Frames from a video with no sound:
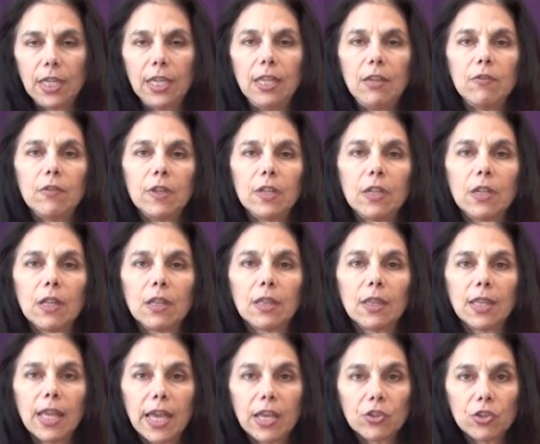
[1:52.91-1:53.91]
even
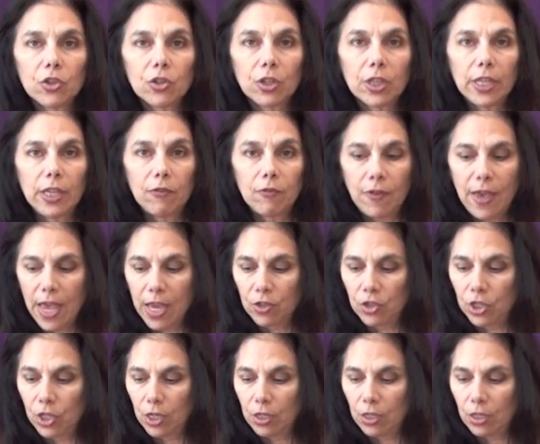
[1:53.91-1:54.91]
leisurely
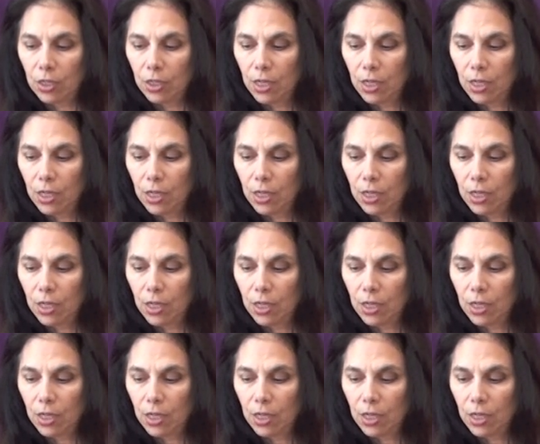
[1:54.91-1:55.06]
fashion.